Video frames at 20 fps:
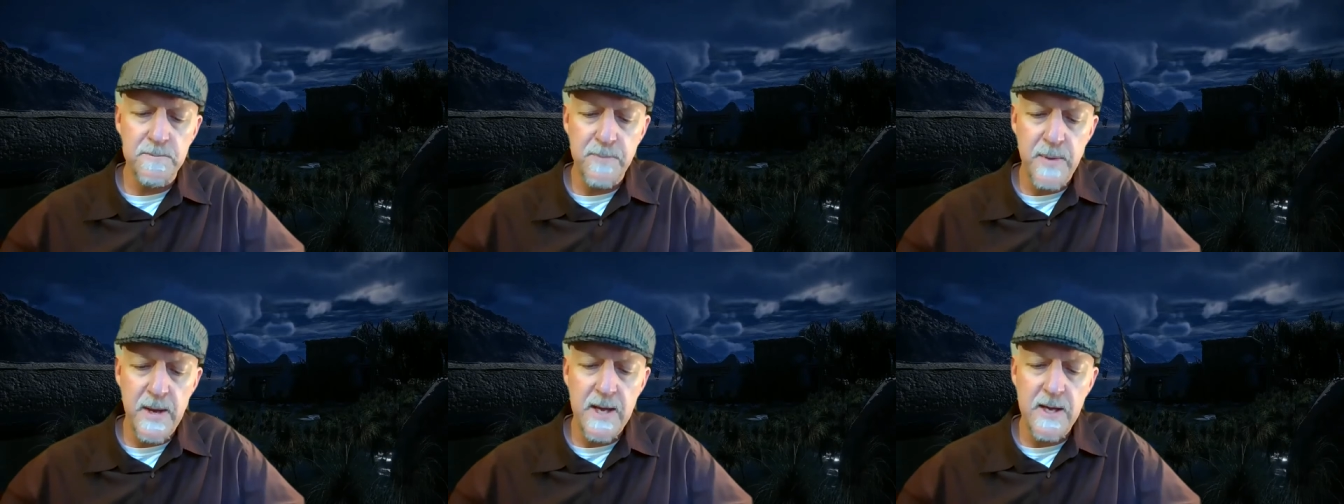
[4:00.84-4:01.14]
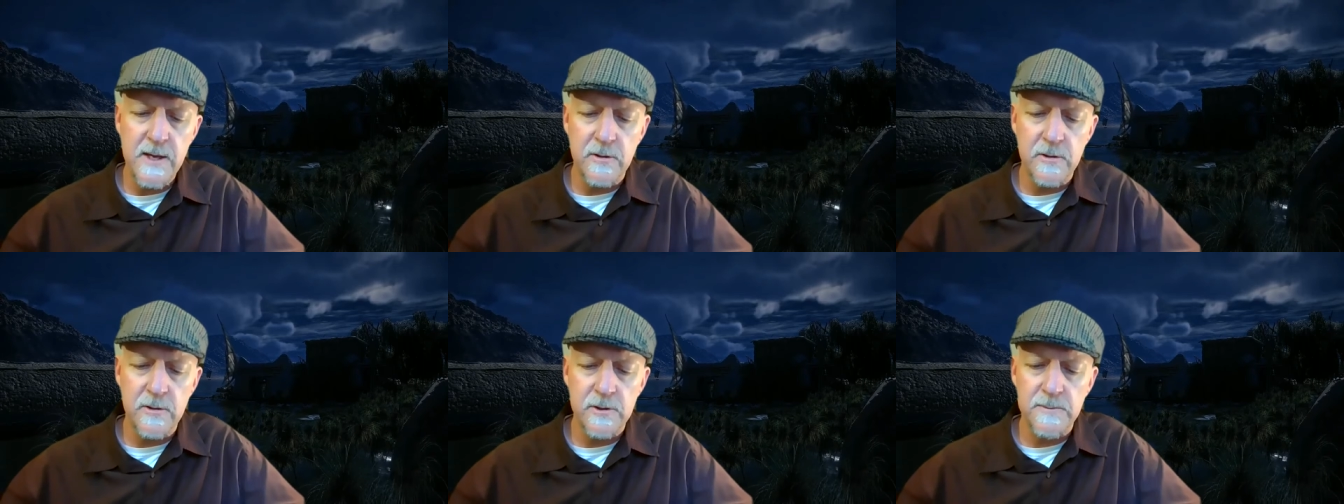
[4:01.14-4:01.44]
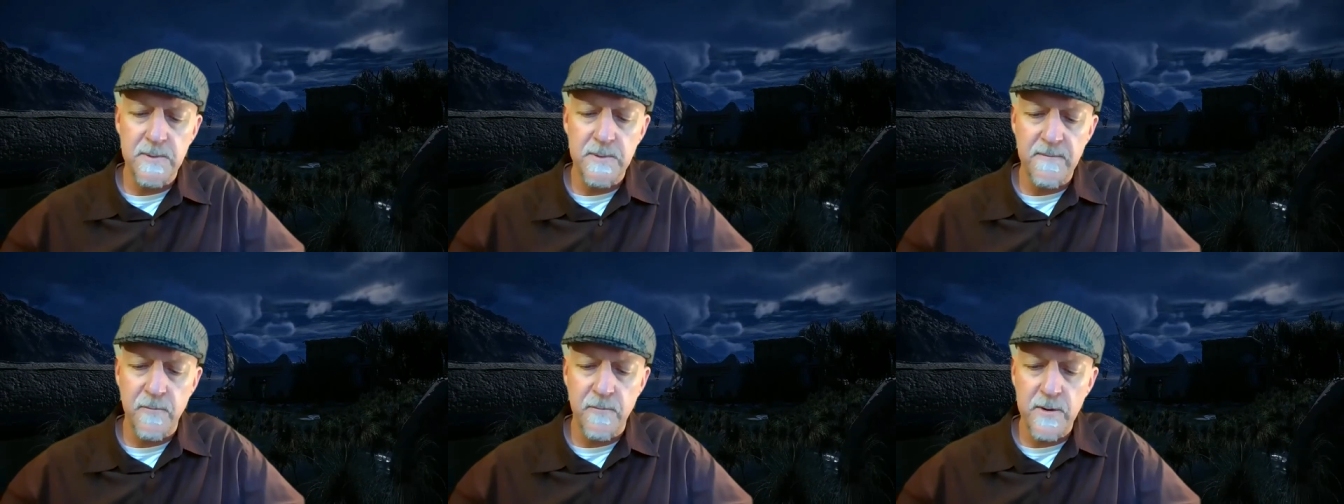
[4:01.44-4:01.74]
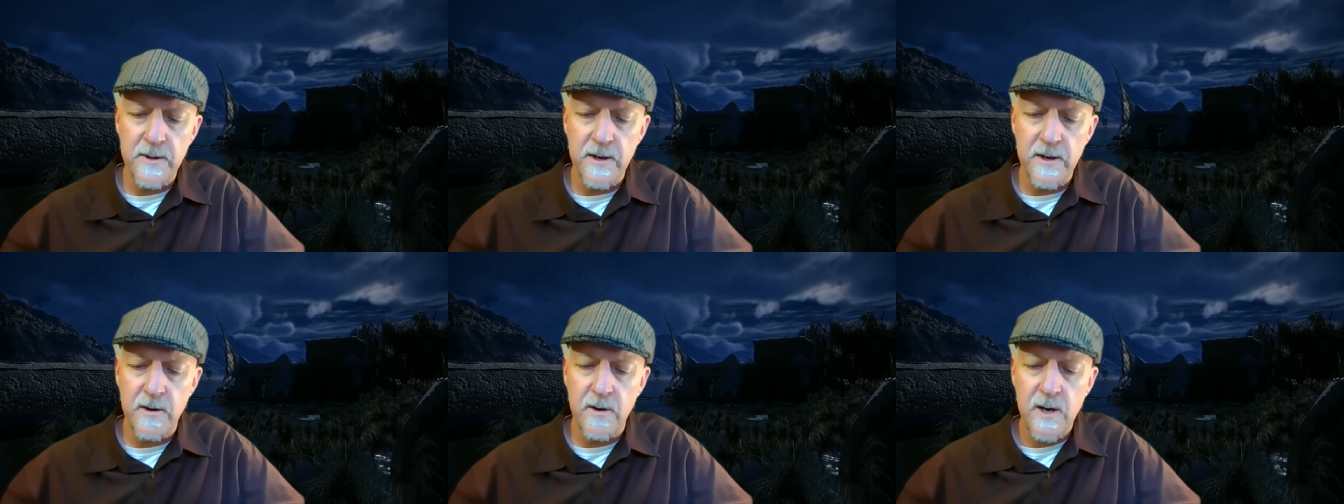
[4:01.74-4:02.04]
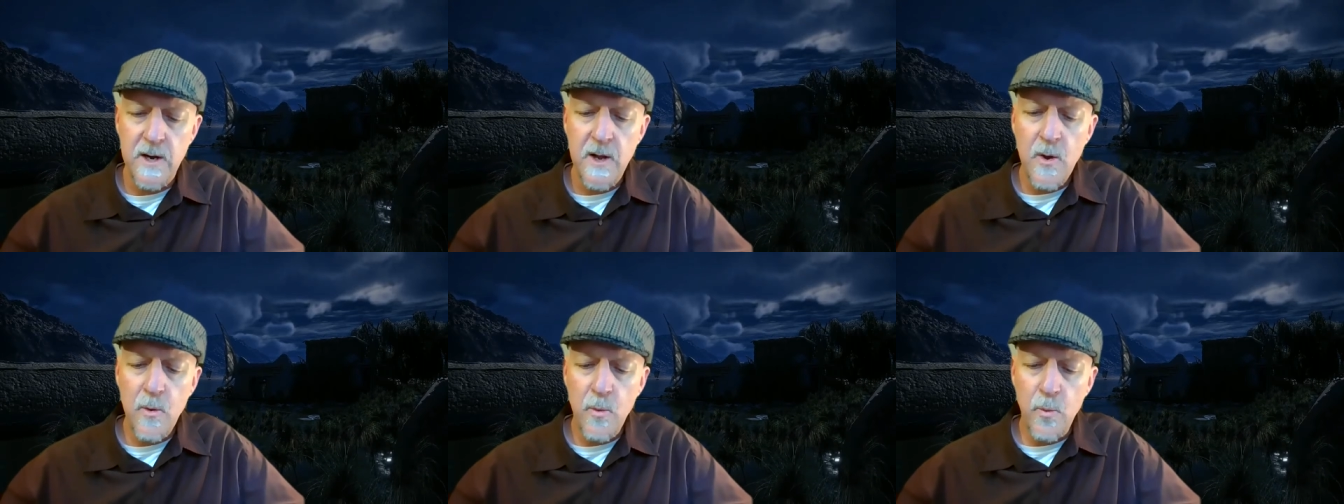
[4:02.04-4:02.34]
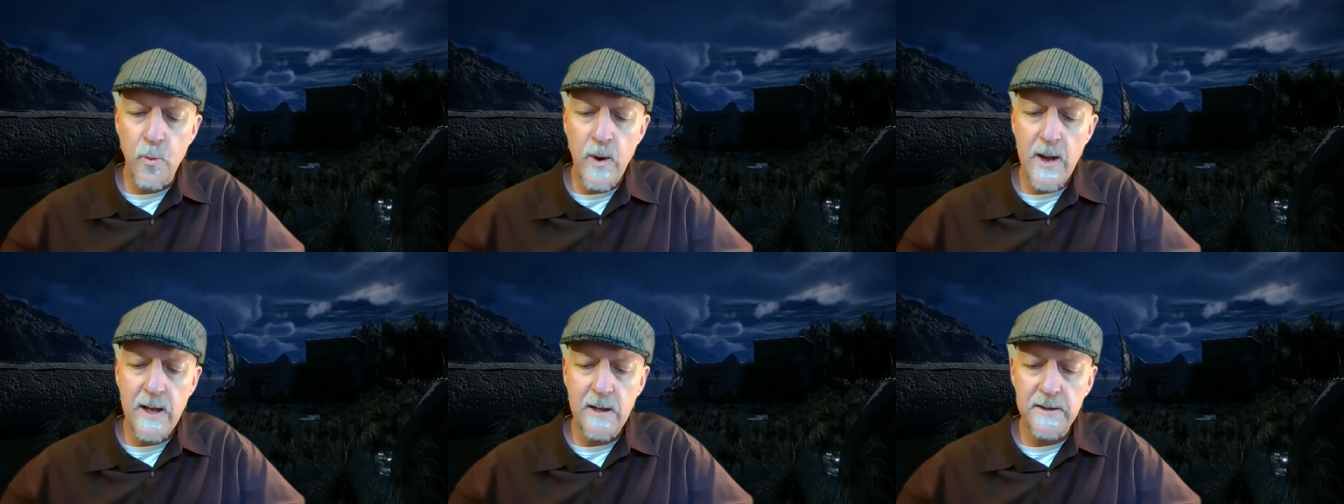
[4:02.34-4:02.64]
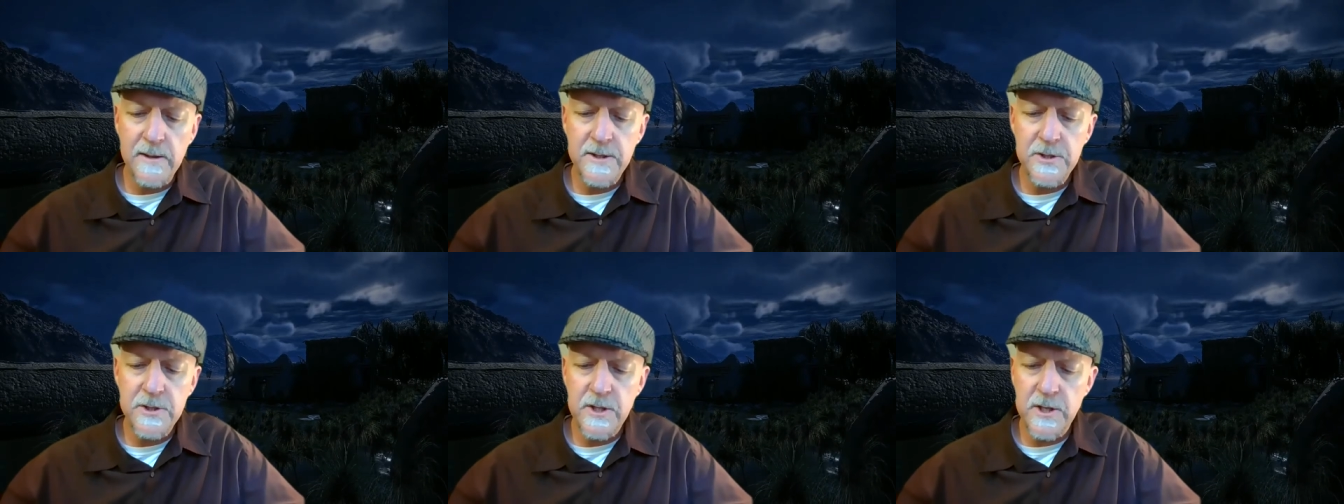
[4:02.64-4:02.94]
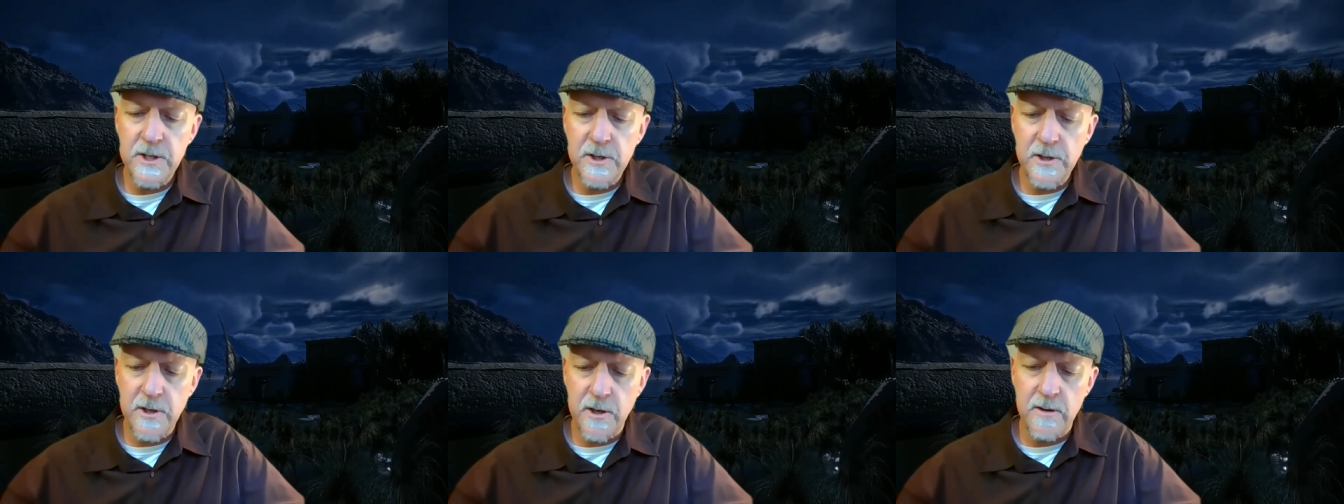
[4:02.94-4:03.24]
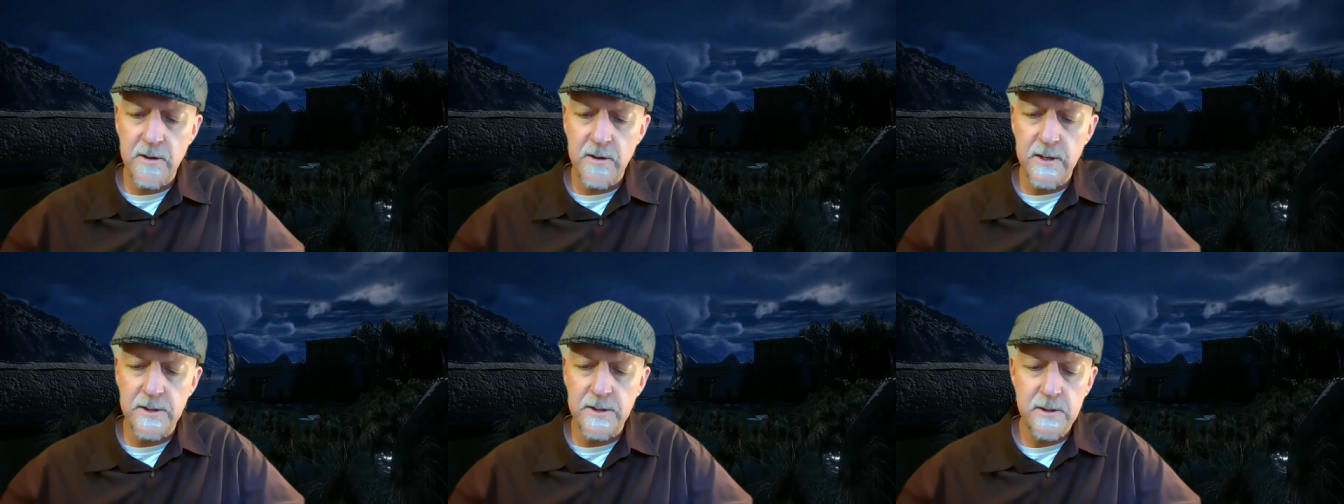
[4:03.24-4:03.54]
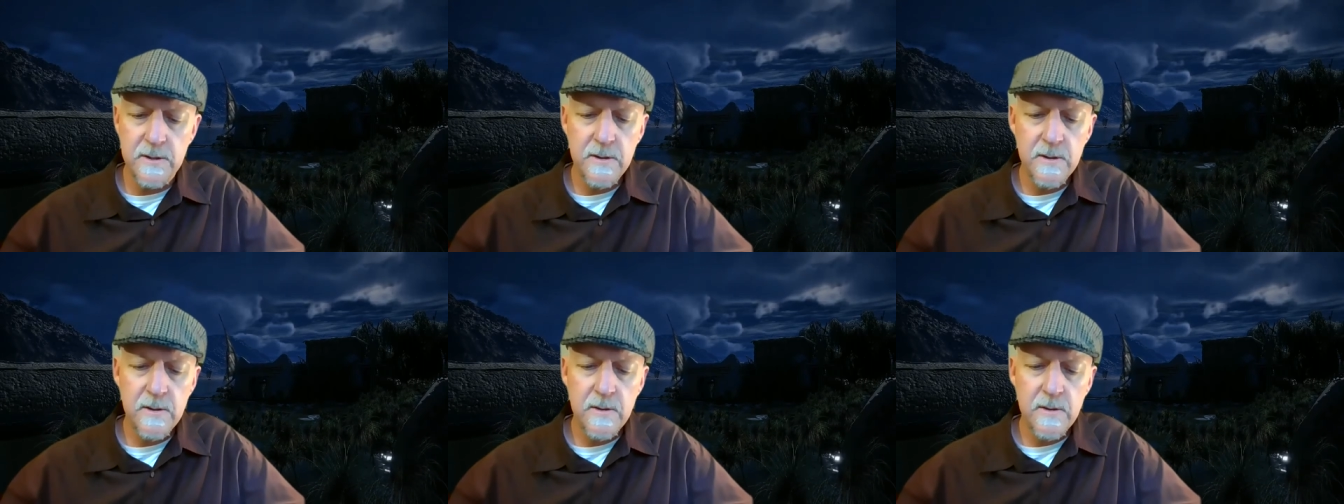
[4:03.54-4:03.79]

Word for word: bales before they're well into the current.